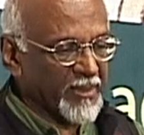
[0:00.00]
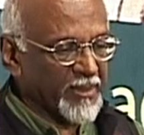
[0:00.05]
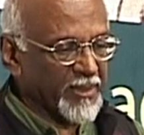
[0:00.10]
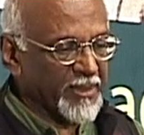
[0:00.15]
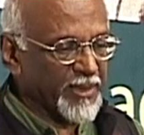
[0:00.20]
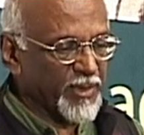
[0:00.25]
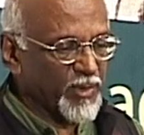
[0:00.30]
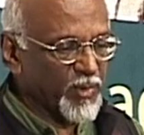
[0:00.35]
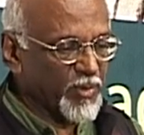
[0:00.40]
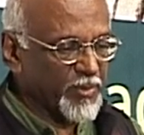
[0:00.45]
The
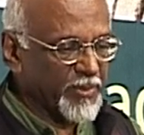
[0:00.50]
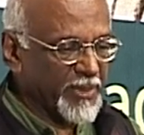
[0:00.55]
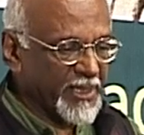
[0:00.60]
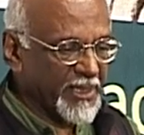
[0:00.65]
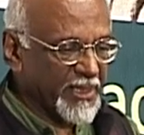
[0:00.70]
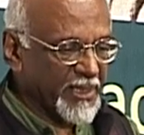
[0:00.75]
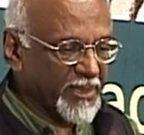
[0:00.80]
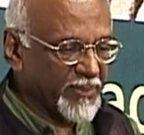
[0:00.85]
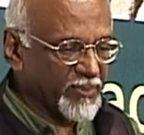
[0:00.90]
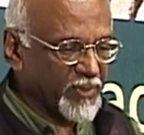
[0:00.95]
new
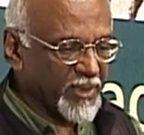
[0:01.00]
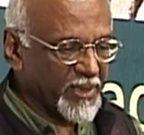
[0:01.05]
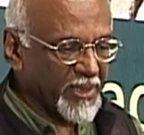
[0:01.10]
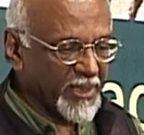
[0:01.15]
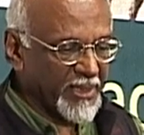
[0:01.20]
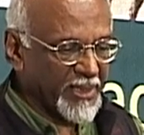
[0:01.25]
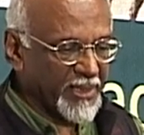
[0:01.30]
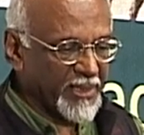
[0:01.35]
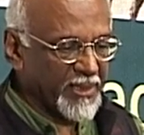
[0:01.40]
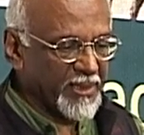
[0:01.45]
media would
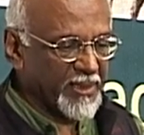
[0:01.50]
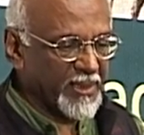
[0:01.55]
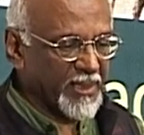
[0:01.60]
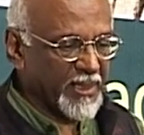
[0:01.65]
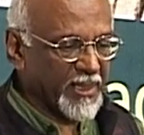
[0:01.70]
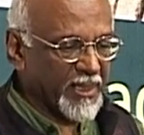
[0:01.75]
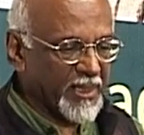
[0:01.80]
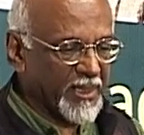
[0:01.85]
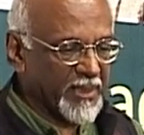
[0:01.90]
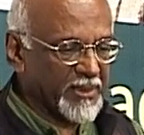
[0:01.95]
lead
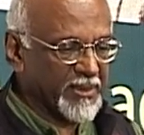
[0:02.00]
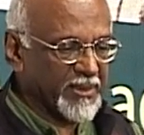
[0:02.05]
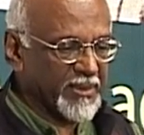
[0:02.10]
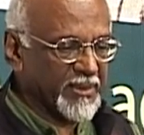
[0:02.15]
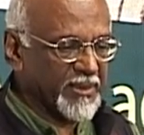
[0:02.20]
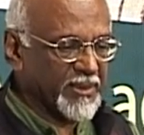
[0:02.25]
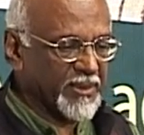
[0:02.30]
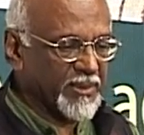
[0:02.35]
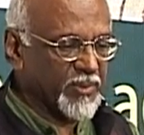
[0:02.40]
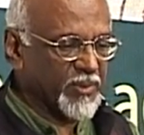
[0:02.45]
art
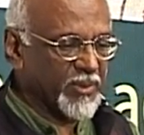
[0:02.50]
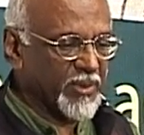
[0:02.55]
into